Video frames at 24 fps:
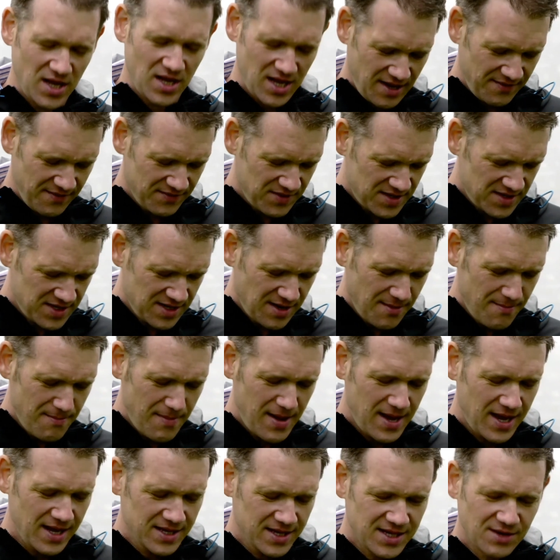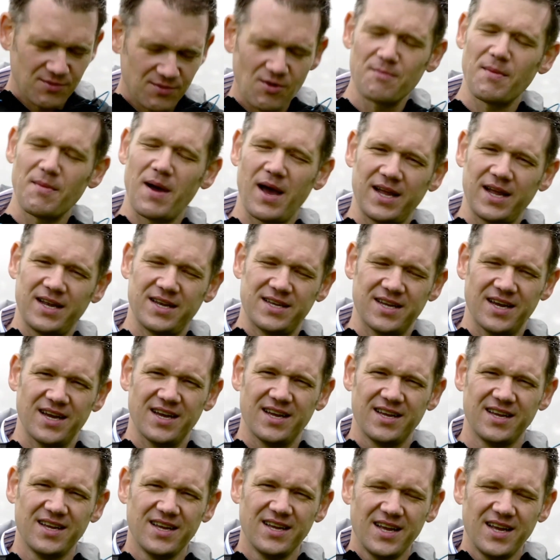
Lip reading: It gives us an amazing reminder